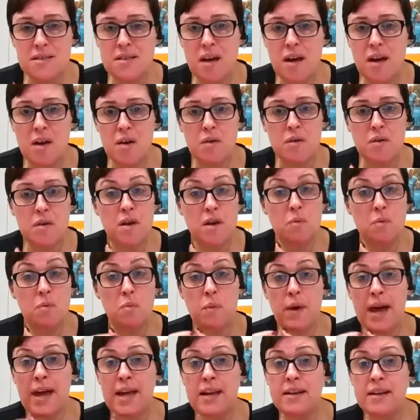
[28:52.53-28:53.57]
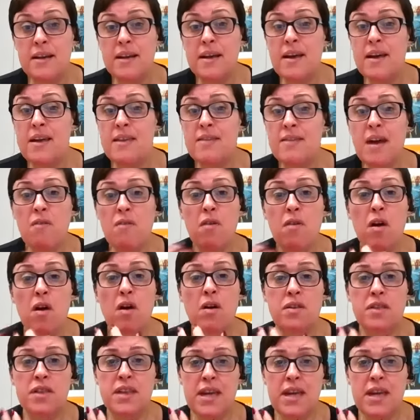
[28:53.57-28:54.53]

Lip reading: so that when there are